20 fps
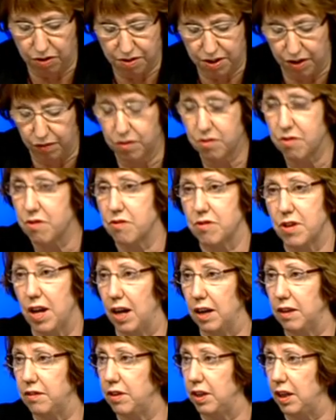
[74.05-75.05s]
to civil
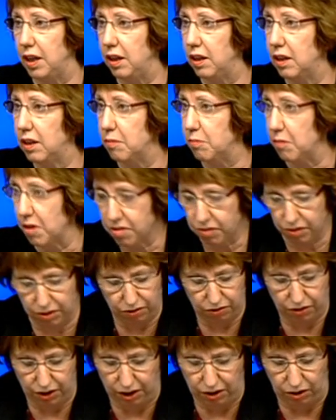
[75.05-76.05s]
society must
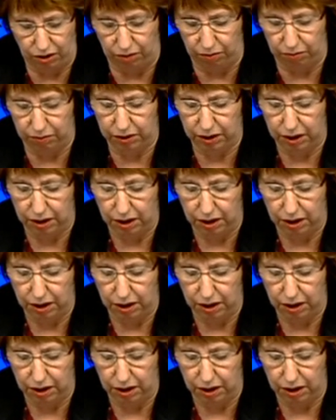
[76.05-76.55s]
continue.